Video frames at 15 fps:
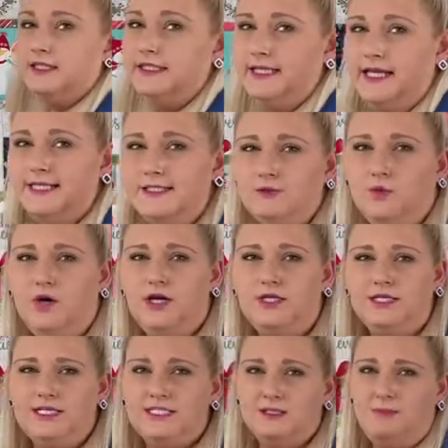The next
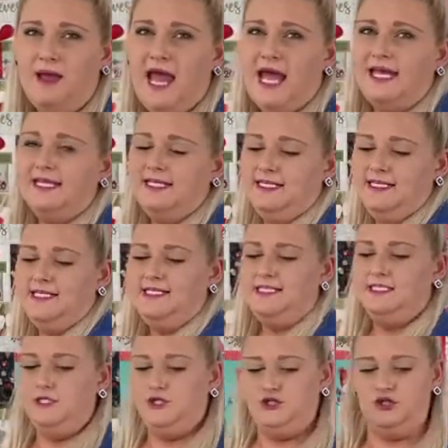one is Packet
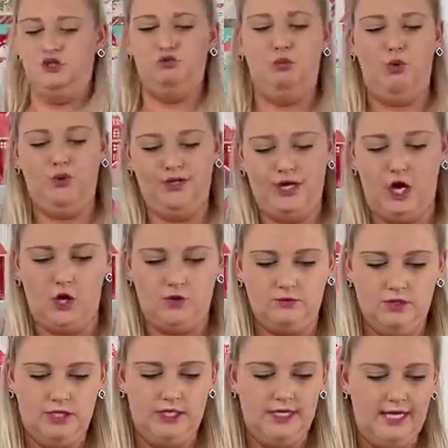In 2.0.
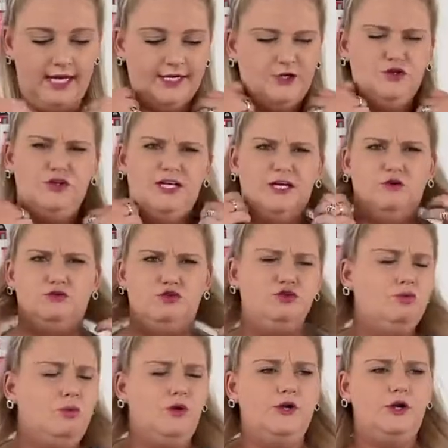I know you're like, oh,
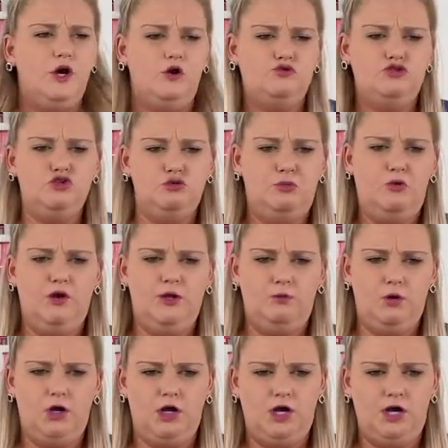2.0,
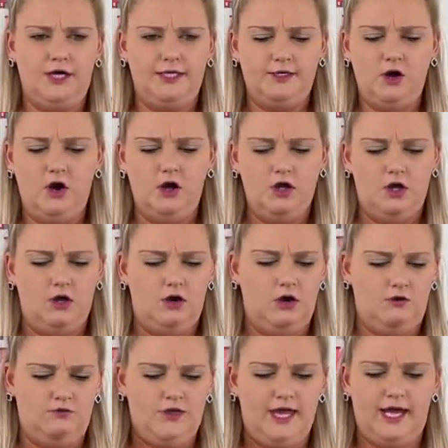2.1,
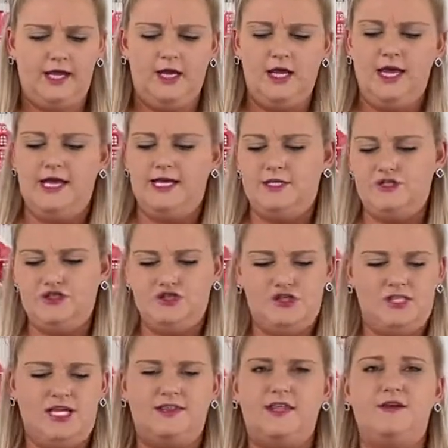all that. It's
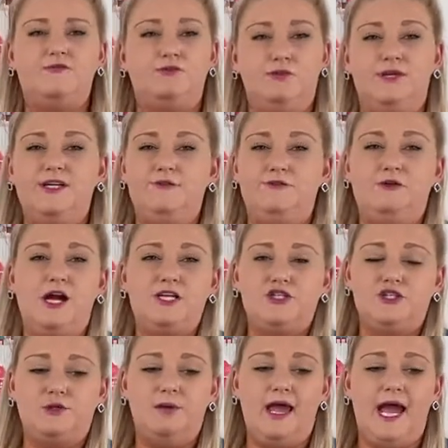just that they've
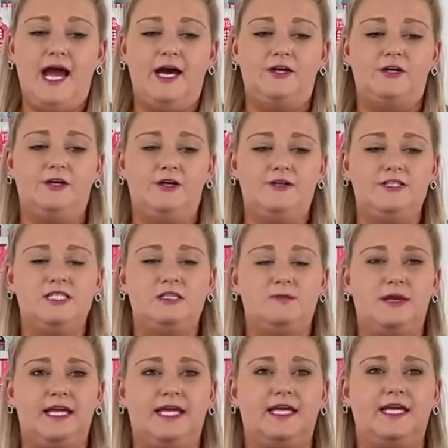refreshed the patterns to
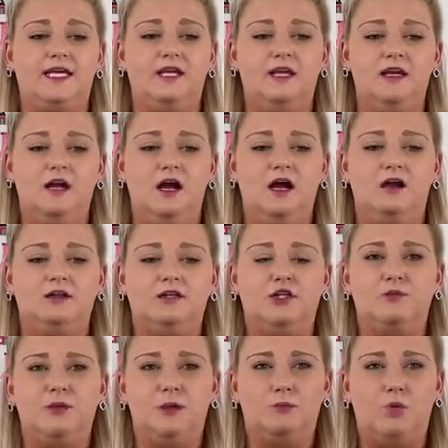make it a
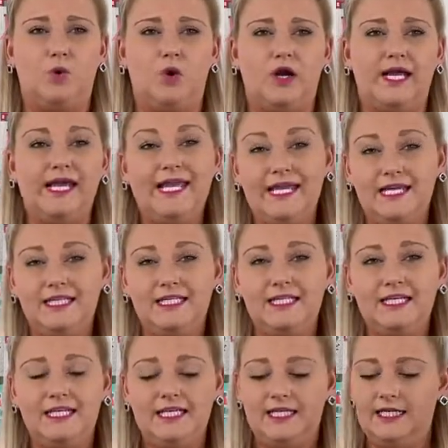little bit more
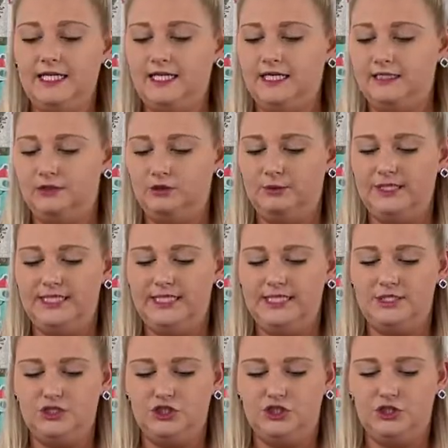handy, a little bit
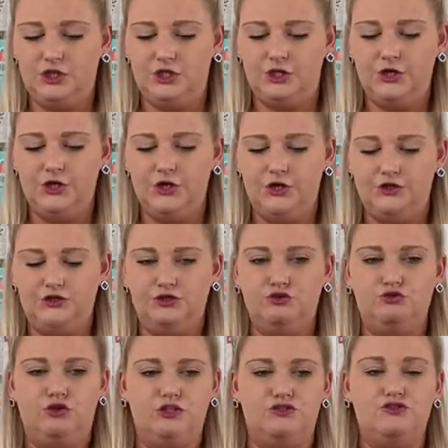easier
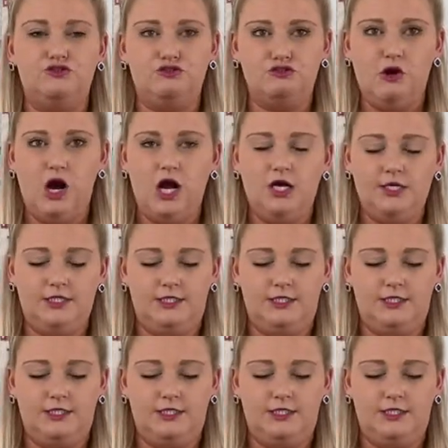to construct.